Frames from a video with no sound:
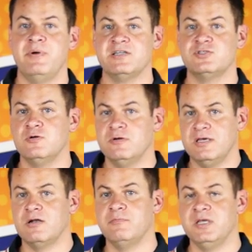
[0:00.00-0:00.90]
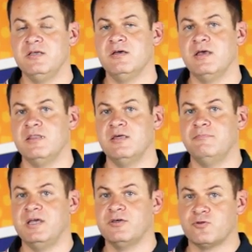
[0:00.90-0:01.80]
Bank 2, intermediate, and then
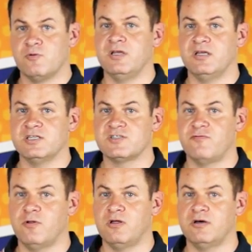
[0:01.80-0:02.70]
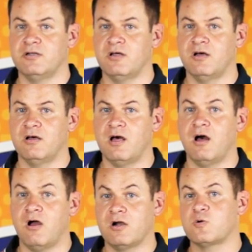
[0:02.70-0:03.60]
bank 3 is full-on
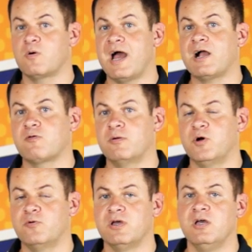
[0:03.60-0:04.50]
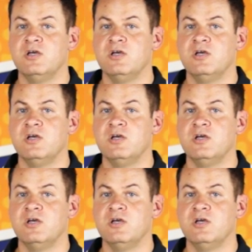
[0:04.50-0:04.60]
hardcore acro mode.